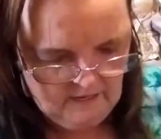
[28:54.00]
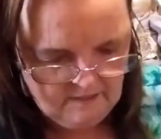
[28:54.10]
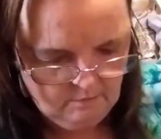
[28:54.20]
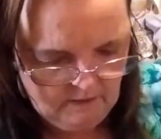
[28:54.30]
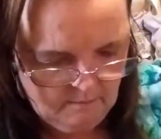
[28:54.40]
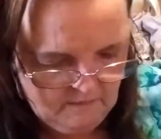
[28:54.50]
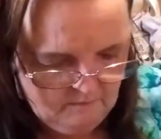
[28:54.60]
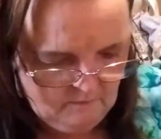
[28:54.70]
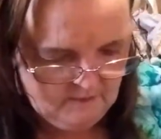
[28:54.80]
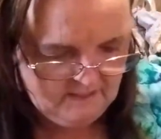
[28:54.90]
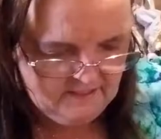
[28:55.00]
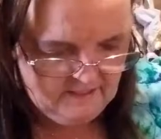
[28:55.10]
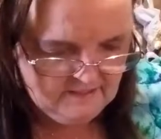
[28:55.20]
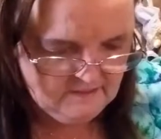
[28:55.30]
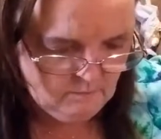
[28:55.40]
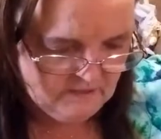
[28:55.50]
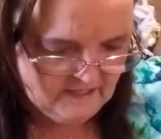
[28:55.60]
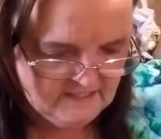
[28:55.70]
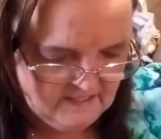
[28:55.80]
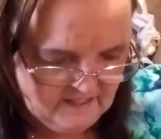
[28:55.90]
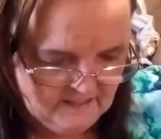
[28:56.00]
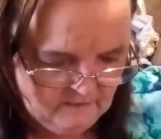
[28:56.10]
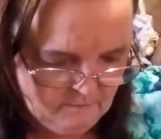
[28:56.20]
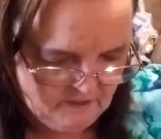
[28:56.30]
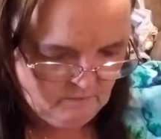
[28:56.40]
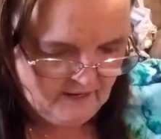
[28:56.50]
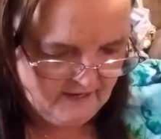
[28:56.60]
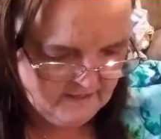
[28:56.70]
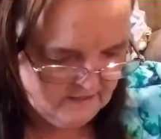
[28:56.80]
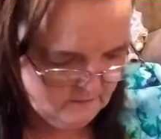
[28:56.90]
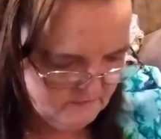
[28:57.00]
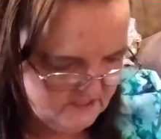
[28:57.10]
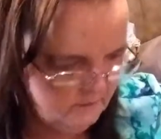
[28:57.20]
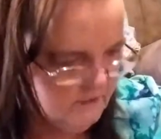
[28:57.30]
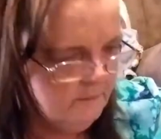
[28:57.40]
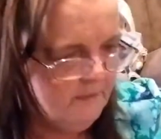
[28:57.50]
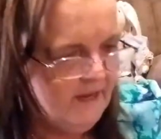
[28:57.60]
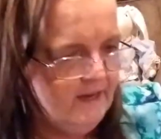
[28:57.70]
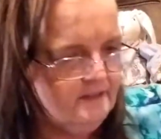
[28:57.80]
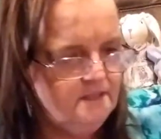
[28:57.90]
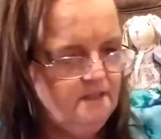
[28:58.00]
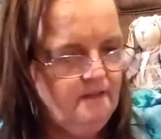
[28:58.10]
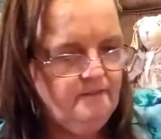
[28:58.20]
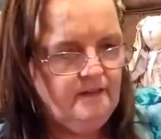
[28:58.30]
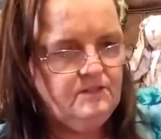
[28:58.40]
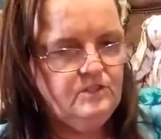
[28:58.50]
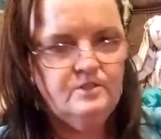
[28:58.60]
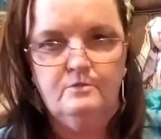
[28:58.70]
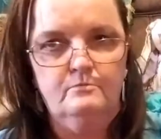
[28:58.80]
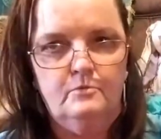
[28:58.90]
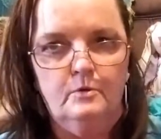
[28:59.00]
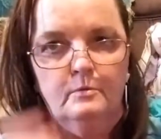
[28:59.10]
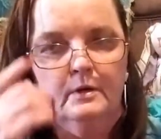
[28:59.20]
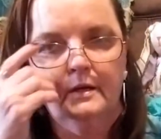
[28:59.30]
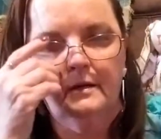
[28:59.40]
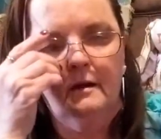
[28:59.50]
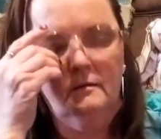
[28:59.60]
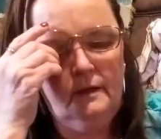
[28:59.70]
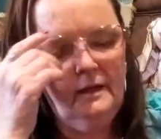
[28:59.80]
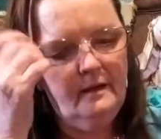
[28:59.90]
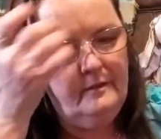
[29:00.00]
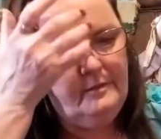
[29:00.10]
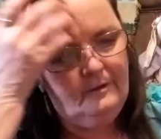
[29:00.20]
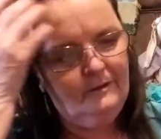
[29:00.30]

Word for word: That's what I meant when I, uh, when I said they would be random. Some of the bags, they just threw it in all together.